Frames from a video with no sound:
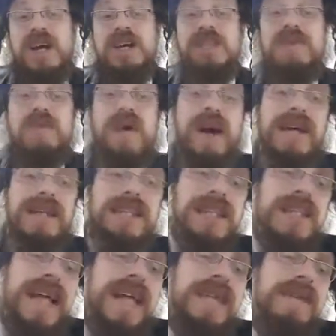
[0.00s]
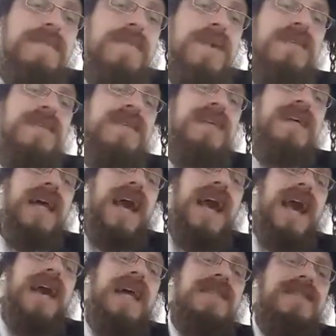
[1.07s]
So why is it that the pasuk
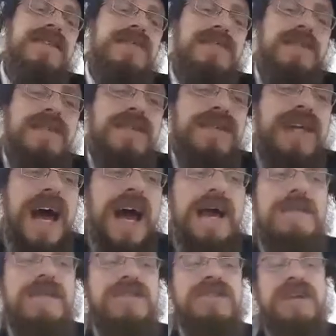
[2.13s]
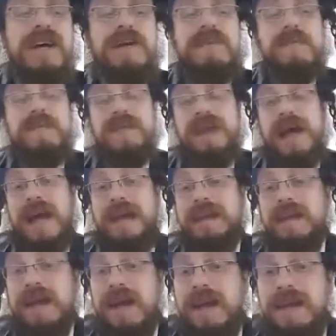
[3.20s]
adds the words, I am Hashem, at
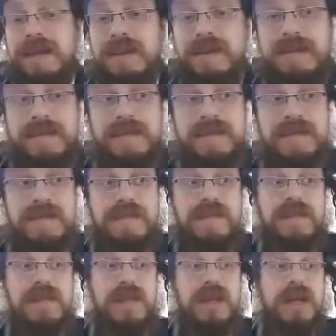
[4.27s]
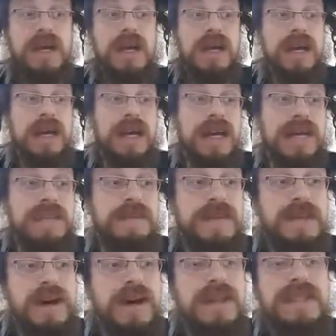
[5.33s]
the end? It's
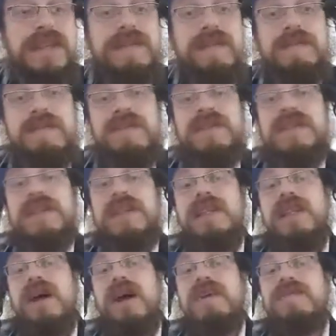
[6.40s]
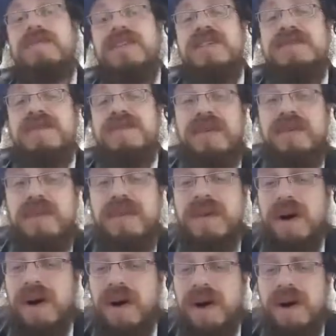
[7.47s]
because if a person loves his fellow with
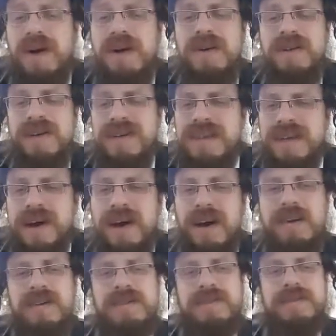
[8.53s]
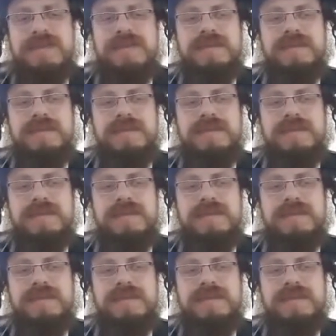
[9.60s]
all his heart,